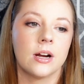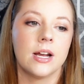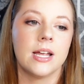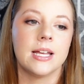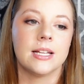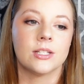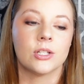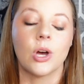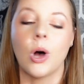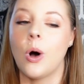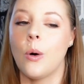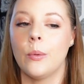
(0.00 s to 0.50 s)

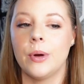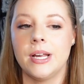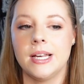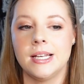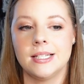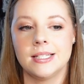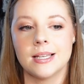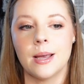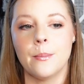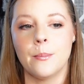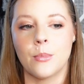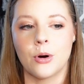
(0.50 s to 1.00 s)
it's
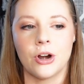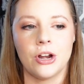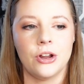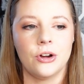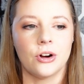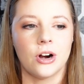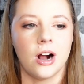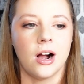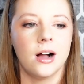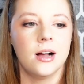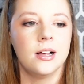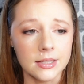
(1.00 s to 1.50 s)
always Mardi
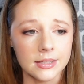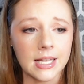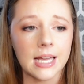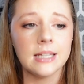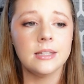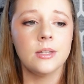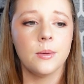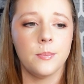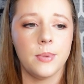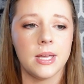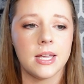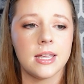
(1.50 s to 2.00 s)
Gras,
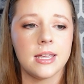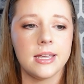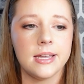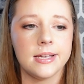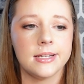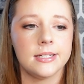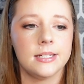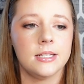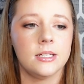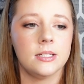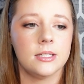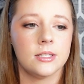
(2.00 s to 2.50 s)
let the Big
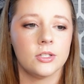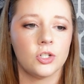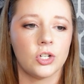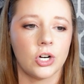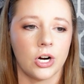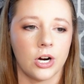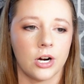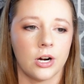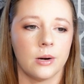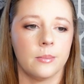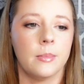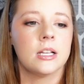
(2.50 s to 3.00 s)
Easy's
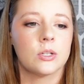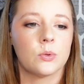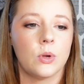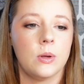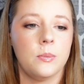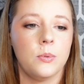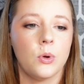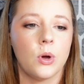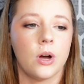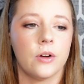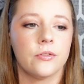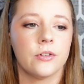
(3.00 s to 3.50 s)
charm
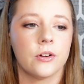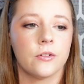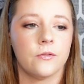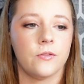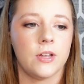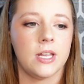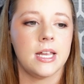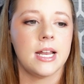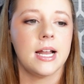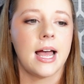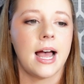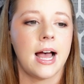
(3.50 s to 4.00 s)
sweep you off your
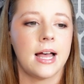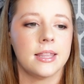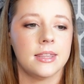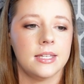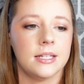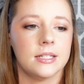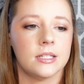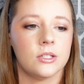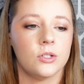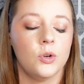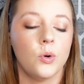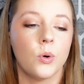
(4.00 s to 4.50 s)
feet at
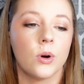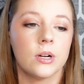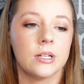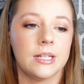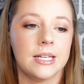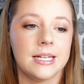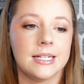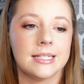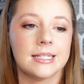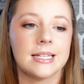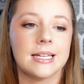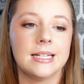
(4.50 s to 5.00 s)
this New
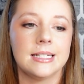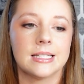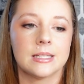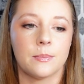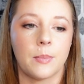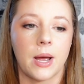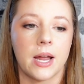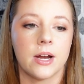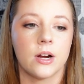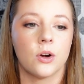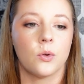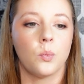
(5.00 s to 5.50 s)
Orleans
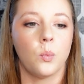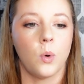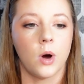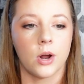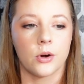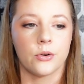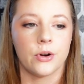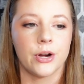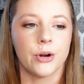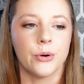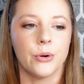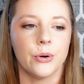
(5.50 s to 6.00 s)
inspired
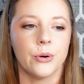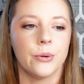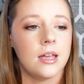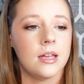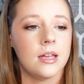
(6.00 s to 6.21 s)
watering hole.